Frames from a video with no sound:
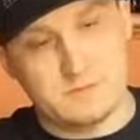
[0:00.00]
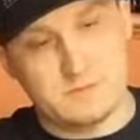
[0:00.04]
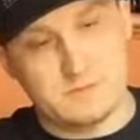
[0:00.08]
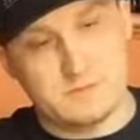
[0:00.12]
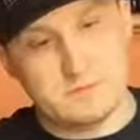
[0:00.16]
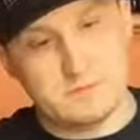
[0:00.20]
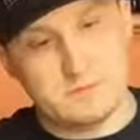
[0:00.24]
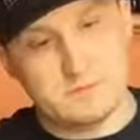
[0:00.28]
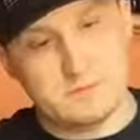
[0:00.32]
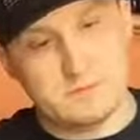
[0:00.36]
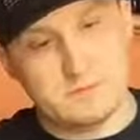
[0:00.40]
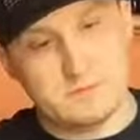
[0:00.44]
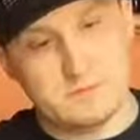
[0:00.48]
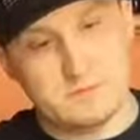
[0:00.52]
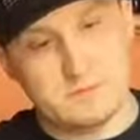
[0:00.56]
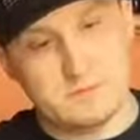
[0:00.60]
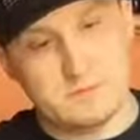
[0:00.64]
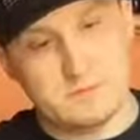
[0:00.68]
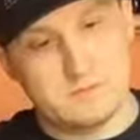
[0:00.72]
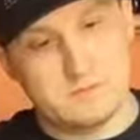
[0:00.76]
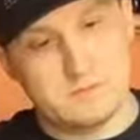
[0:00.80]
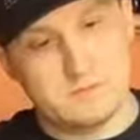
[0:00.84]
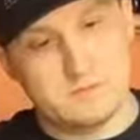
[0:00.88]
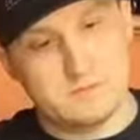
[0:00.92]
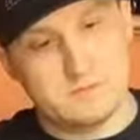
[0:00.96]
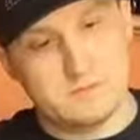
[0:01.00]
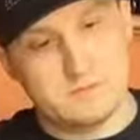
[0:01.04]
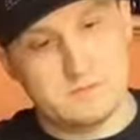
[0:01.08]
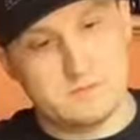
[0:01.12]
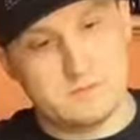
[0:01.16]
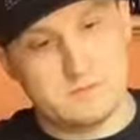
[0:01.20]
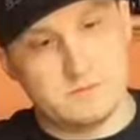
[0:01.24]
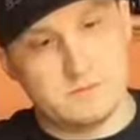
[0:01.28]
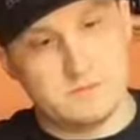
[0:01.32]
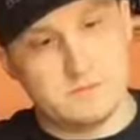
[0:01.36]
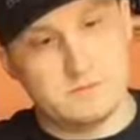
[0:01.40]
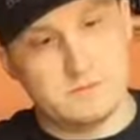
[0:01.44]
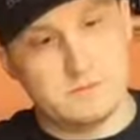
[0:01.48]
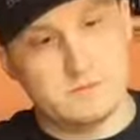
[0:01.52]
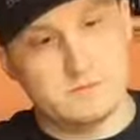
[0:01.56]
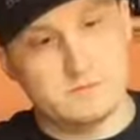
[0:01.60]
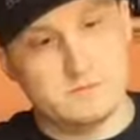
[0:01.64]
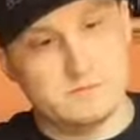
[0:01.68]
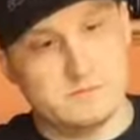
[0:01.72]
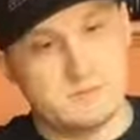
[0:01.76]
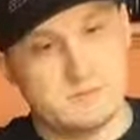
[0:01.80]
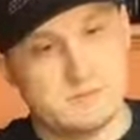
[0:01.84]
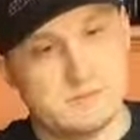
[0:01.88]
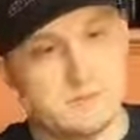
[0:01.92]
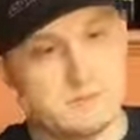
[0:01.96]

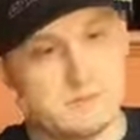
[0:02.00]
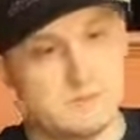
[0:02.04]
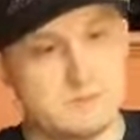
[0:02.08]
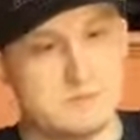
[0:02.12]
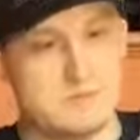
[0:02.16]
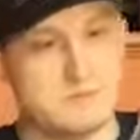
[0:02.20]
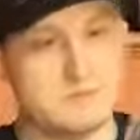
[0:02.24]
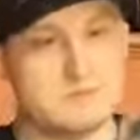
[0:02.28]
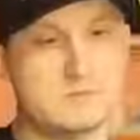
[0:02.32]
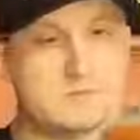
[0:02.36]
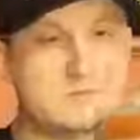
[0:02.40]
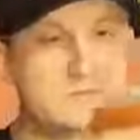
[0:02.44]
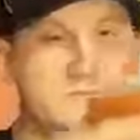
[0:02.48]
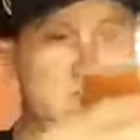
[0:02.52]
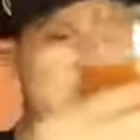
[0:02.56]
[no speech]